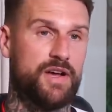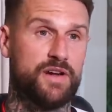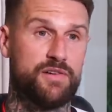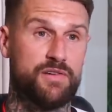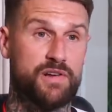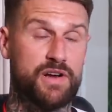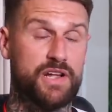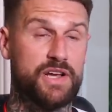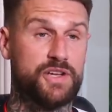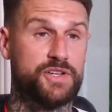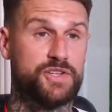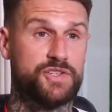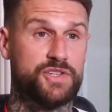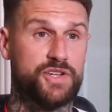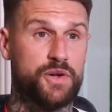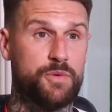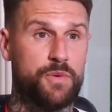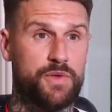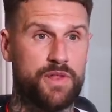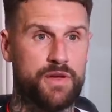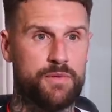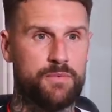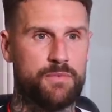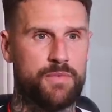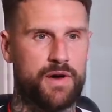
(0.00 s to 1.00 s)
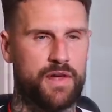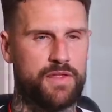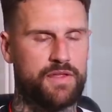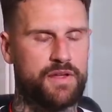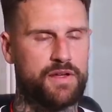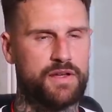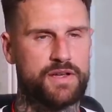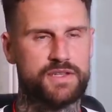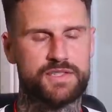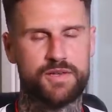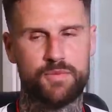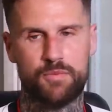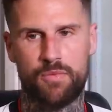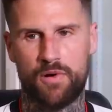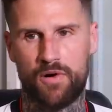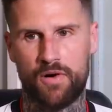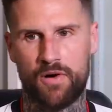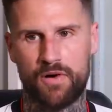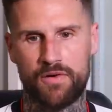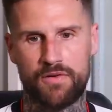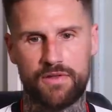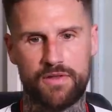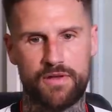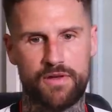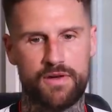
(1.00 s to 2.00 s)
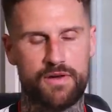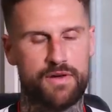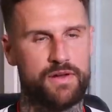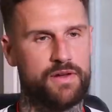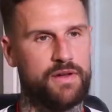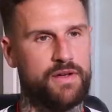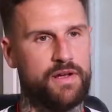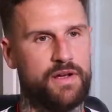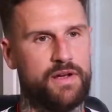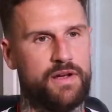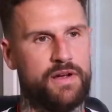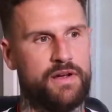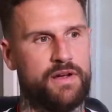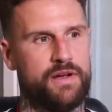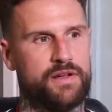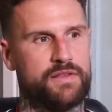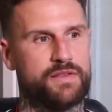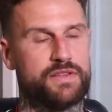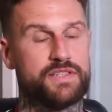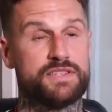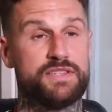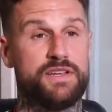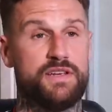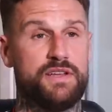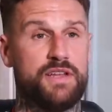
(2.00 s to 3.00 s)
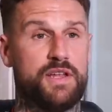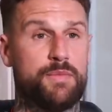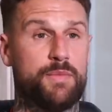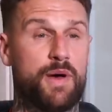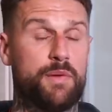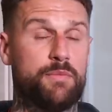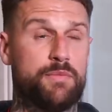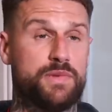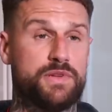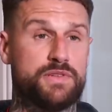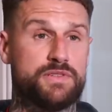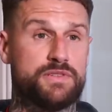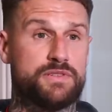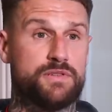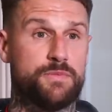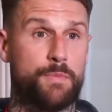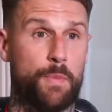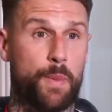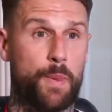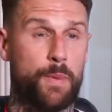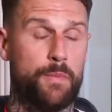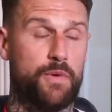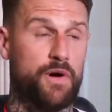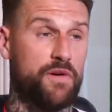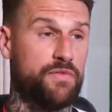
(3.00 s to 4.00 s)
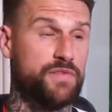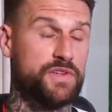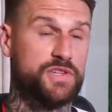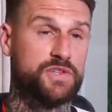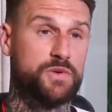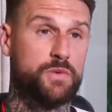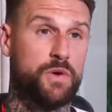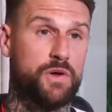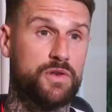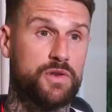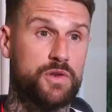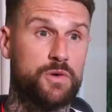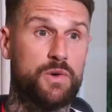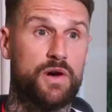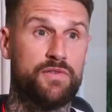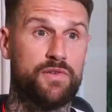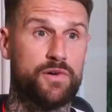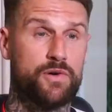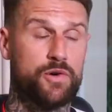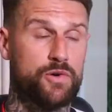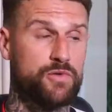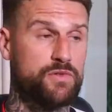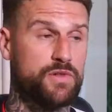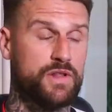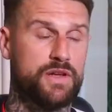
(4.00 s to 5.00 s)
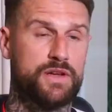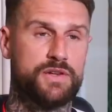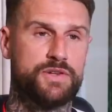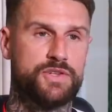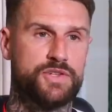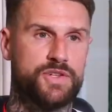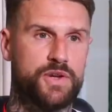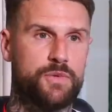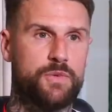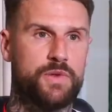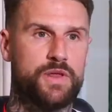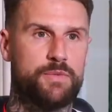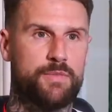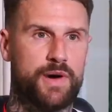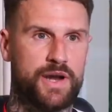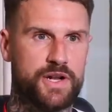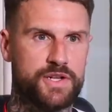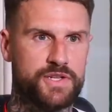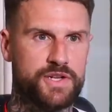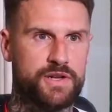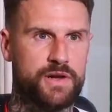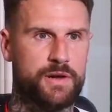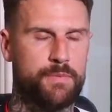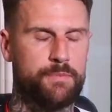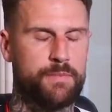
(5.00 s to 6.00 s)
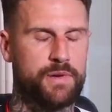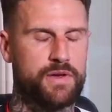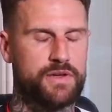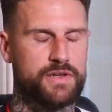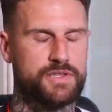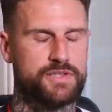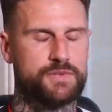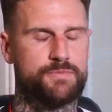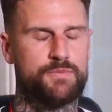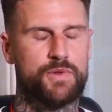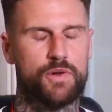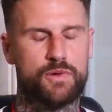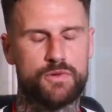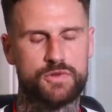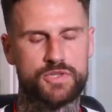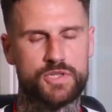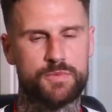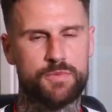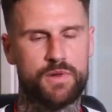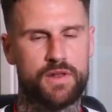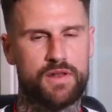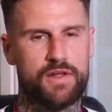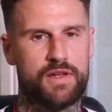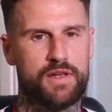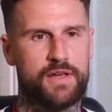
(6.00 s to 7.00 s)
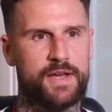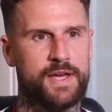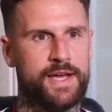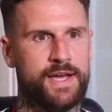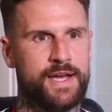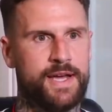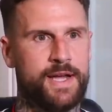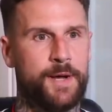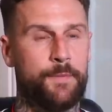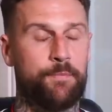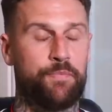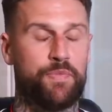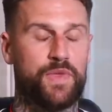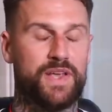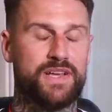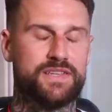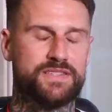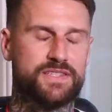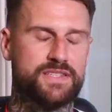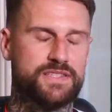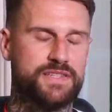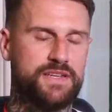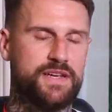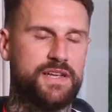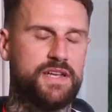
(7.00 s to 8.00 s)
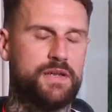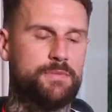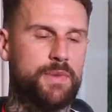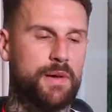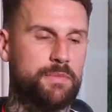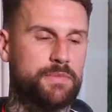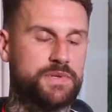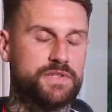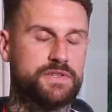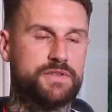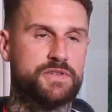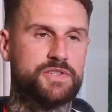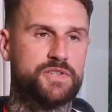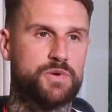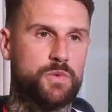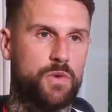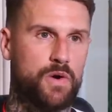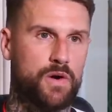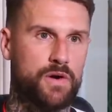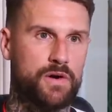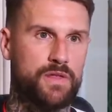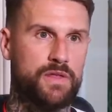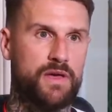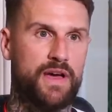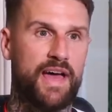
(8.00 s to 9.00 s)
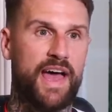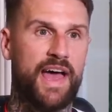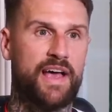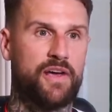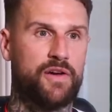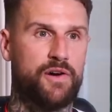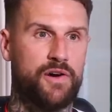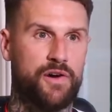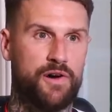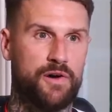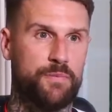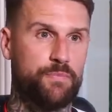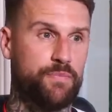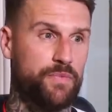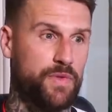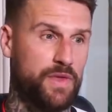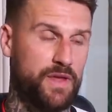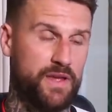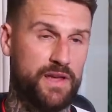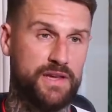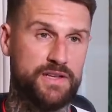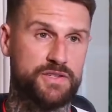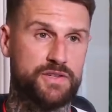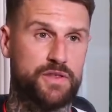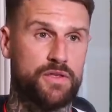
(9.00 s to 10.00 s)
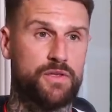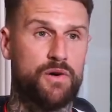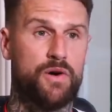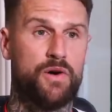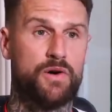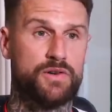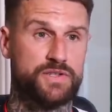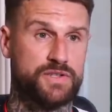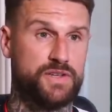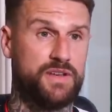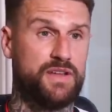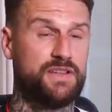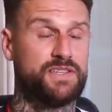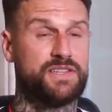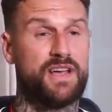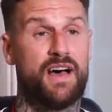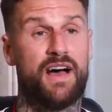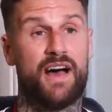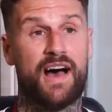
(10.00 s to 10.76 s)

a relationship with him. I think it's important that the senior members of the squad do have a good relationship with the manager because ultimately it's the senior members of the squad that echo his thoughts and his